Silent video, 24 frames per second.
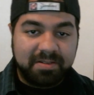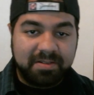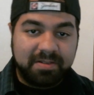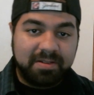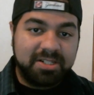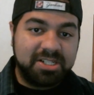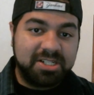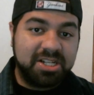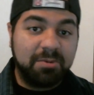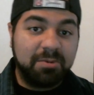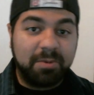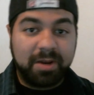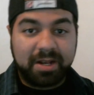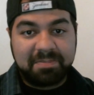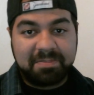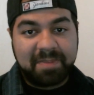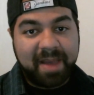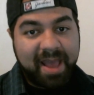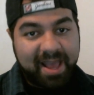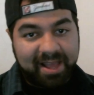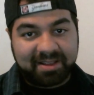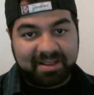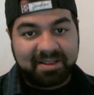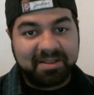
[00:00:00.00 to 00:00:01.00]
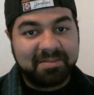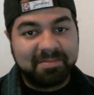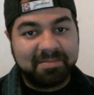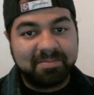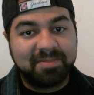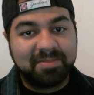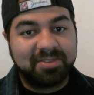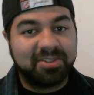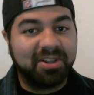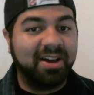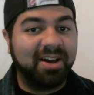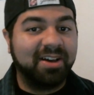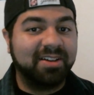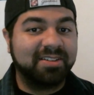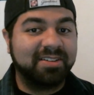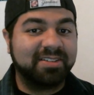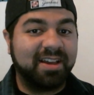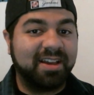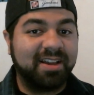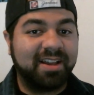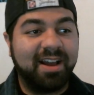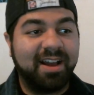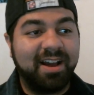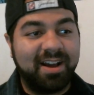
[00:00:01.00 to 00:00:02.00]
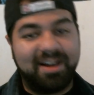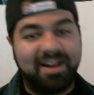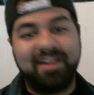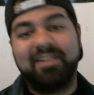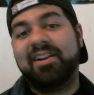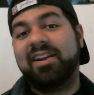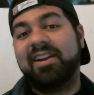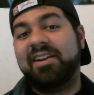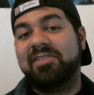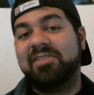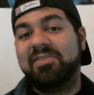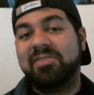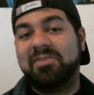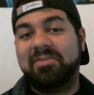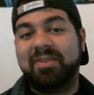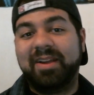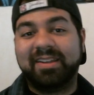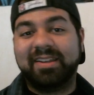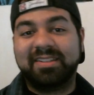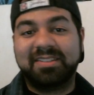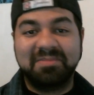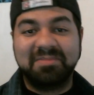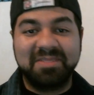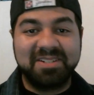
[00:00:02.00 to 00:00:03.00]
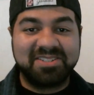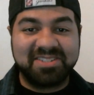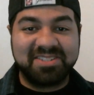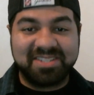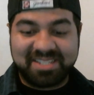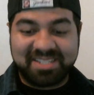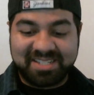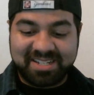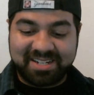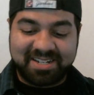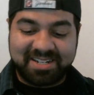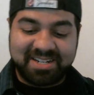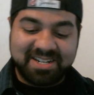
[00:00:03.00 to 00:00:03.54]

She winked back. So I was like, oh, all right, cool. We got some interest here.